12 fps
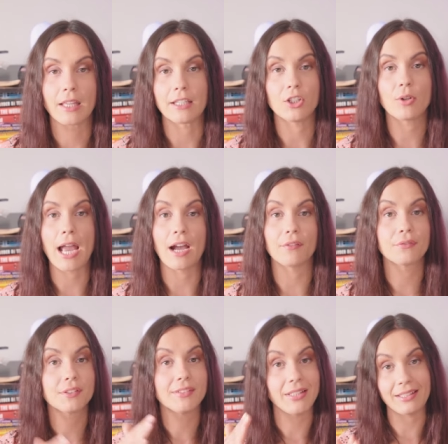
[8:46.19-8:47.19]
Then you
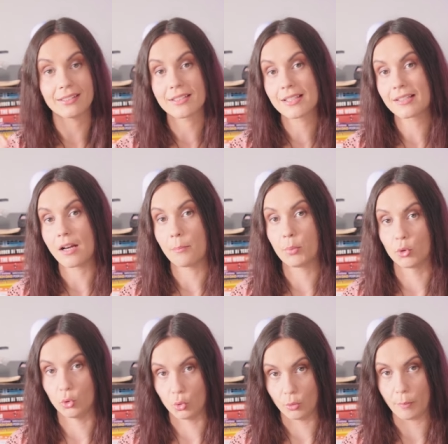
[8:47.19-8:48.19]
have tedenska
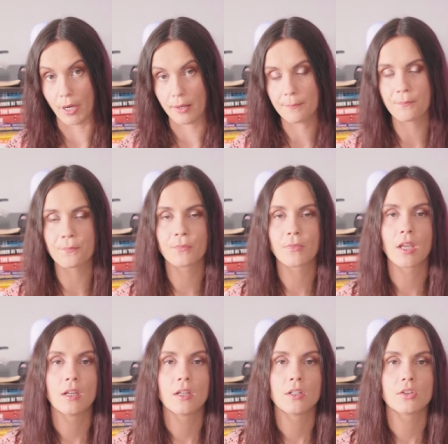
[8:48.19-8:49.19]
ponudba.
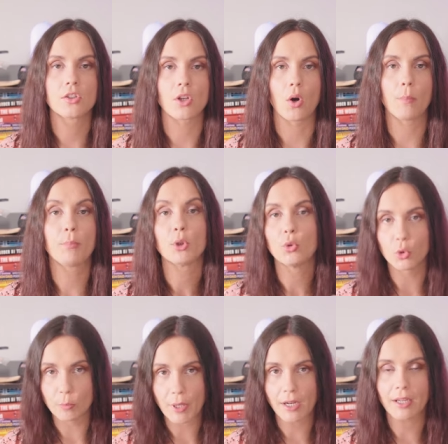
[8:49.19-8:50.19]
So
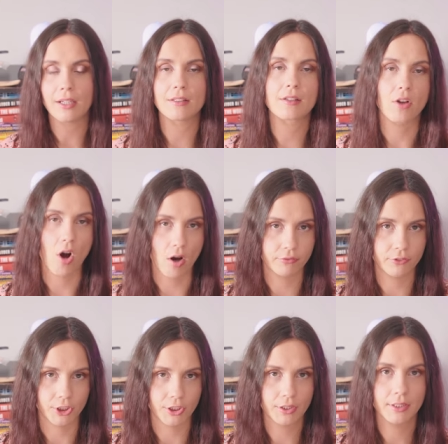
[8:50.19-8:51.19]
ponudba is
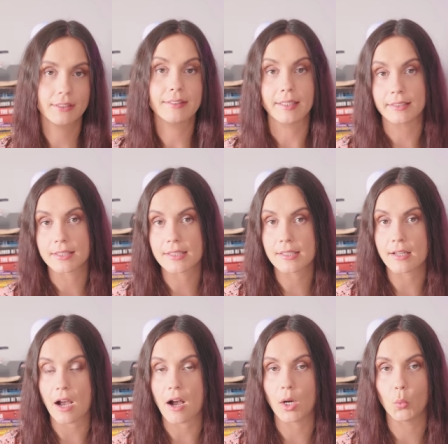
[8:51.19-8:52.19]
offer.
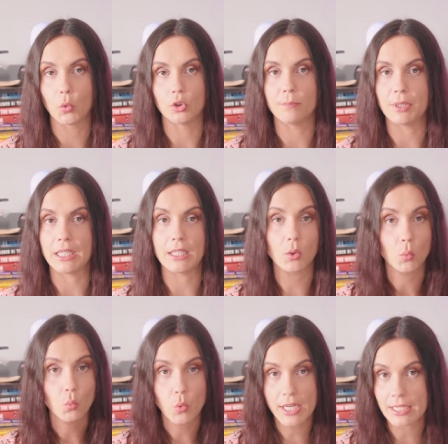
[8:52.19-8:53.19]
Tedenska would be
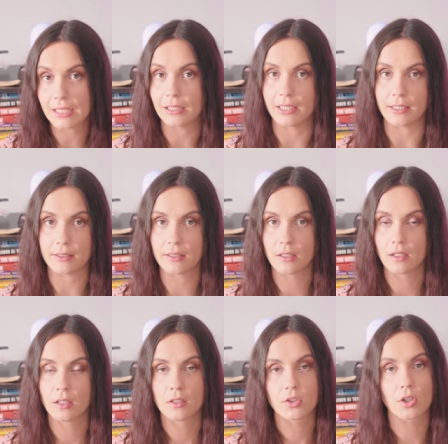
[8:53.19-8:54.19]
weekly.
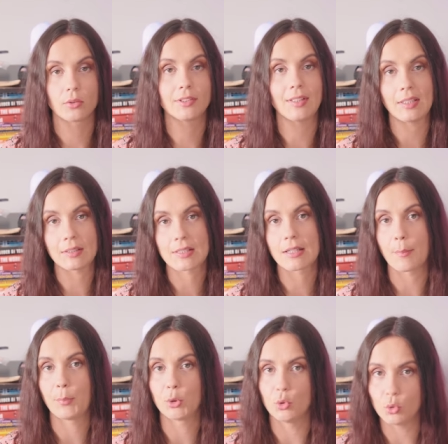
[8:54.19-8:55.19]
So
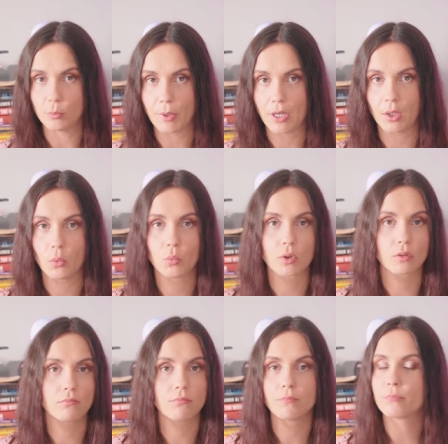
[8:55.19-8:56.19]
tedenska ponudba
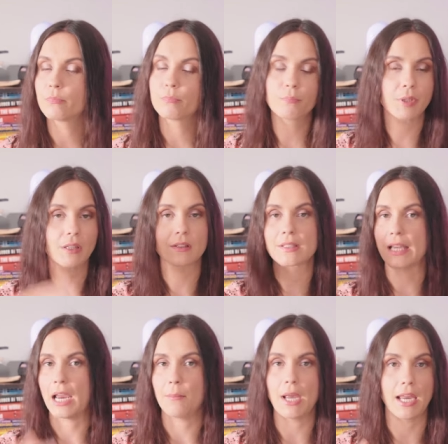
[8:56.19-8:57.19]
will be the
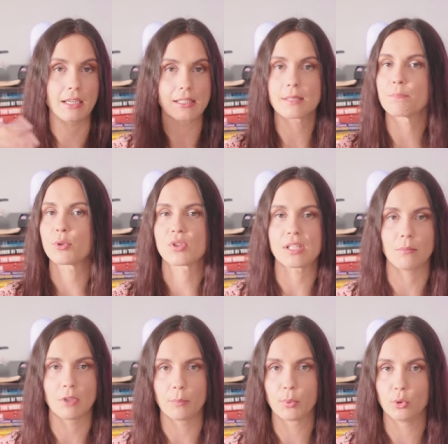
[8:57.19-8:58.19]
same as
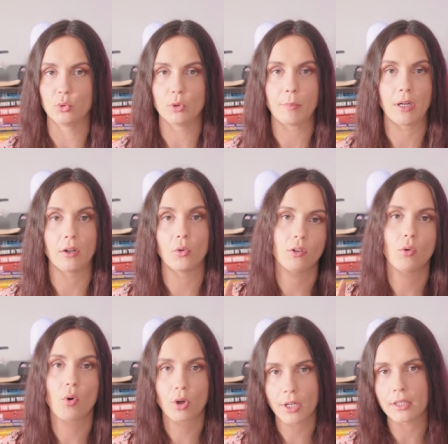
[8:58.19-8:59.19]
posebna ponudba,
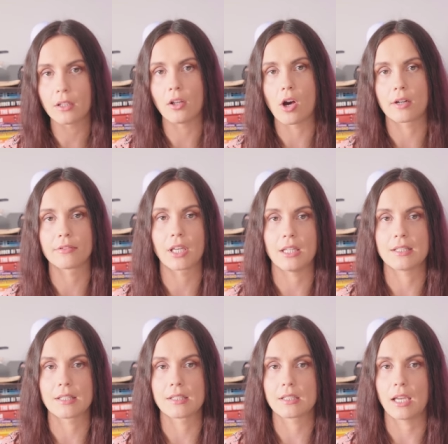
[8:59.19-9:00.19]
or in a lot of
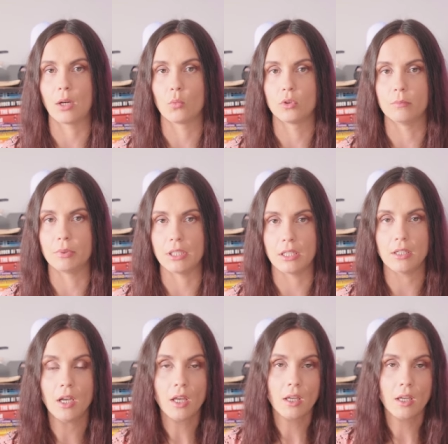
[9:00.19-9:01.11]
cases, it would be